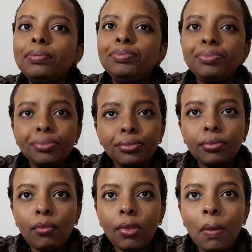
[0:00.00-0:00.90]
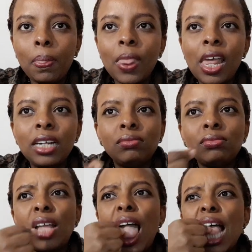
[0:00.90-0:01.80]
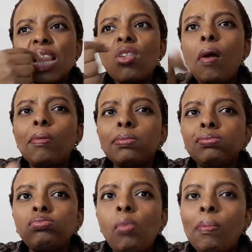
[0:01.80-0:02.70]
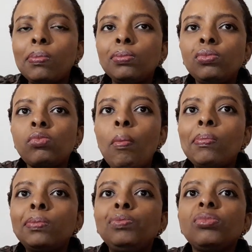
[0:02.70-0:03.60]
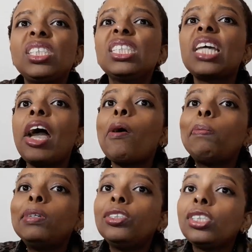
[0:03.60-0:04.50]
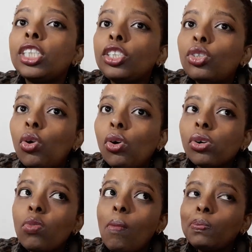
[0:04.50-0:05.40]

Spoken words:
And then this guy opens the door